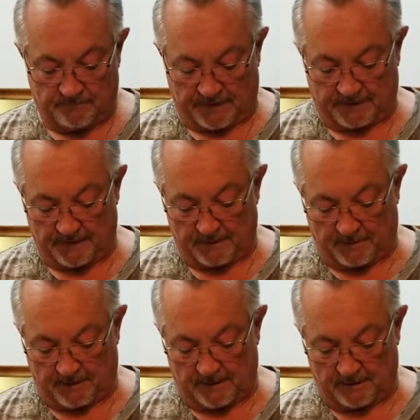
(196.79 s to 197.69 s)
I can get it
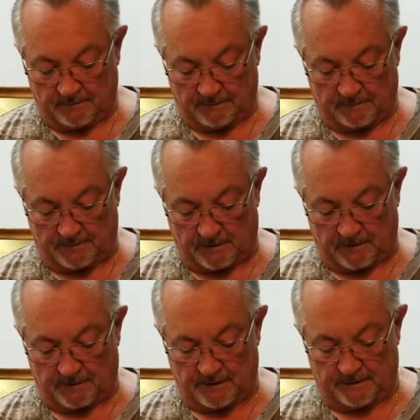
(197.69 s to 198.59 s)
apart here, it'll be all
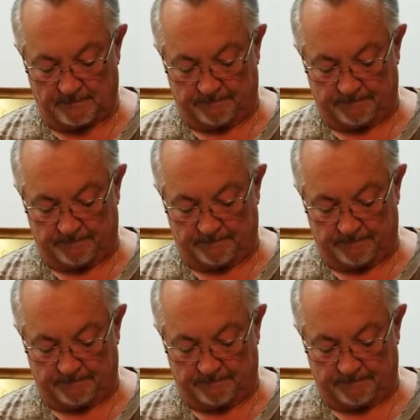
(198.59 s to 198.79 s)
good.